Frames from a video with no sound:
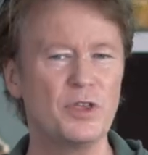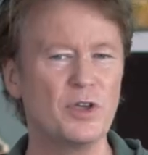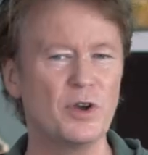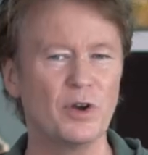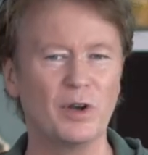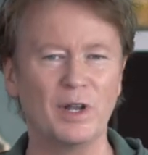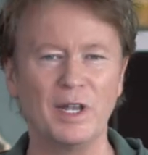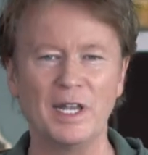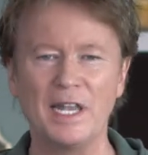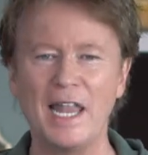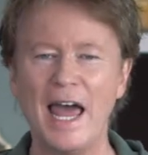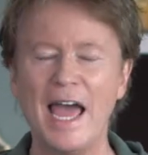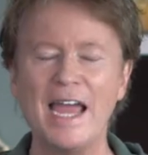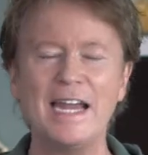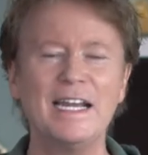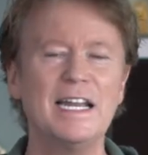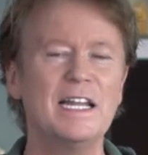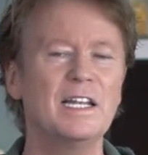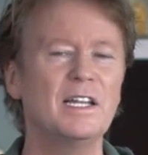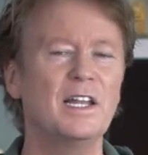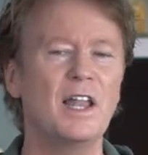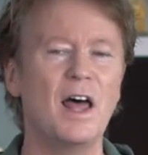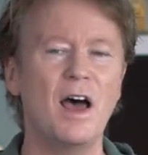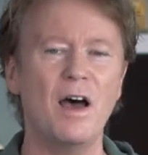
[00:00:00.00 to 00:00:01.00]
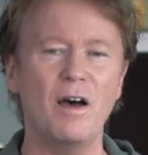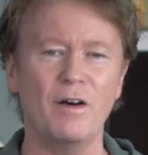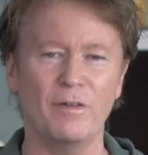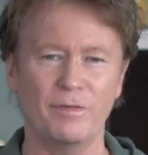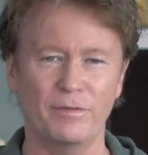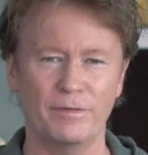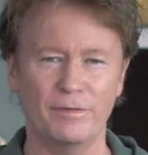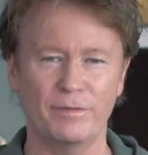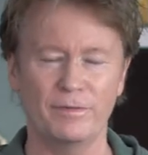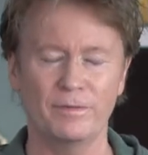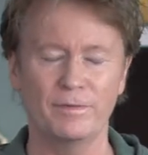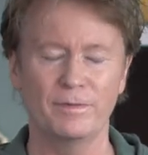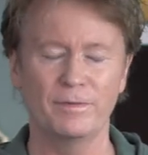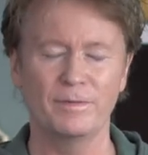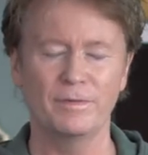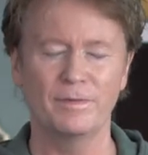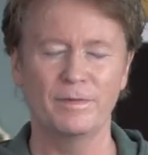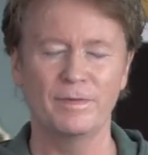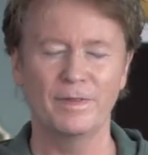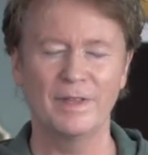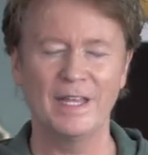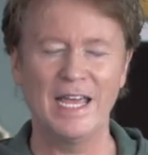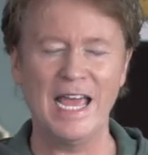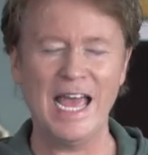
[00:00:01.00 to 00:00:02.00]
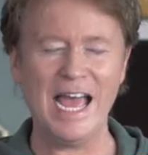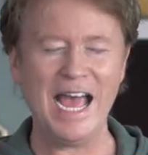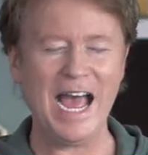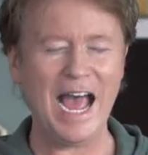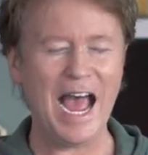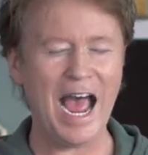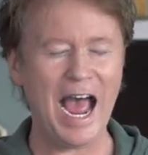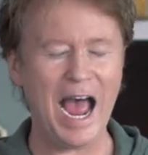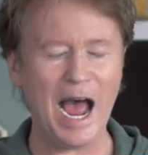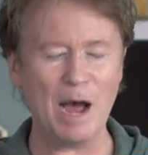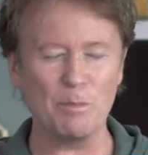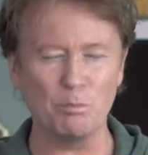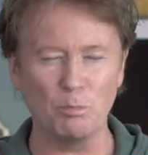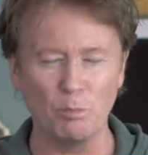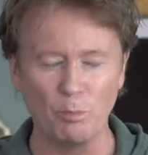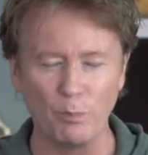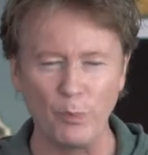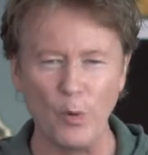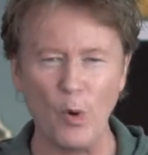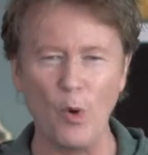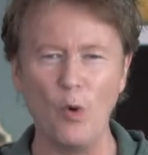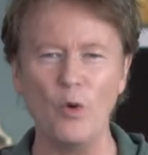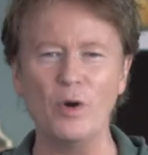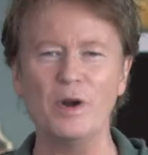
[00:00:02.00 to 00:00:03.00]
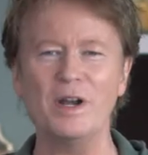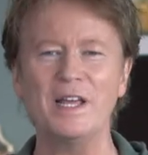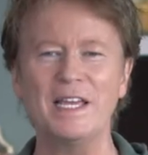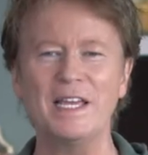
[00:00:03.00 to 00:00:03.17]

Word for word: your light and love. I'm born